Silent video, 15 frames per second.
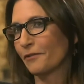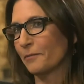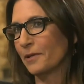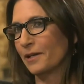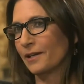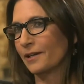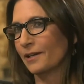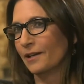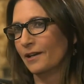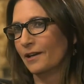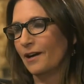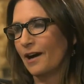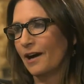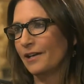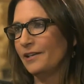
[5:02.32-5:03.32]
for me.
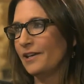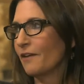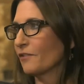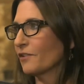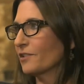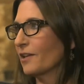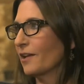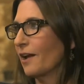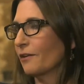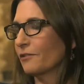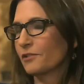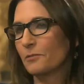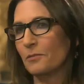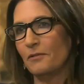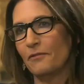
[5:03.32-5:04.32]
I never set
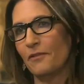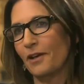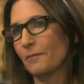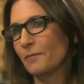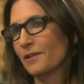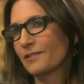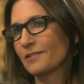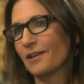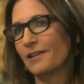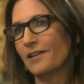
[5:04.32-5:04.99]
out to be famous.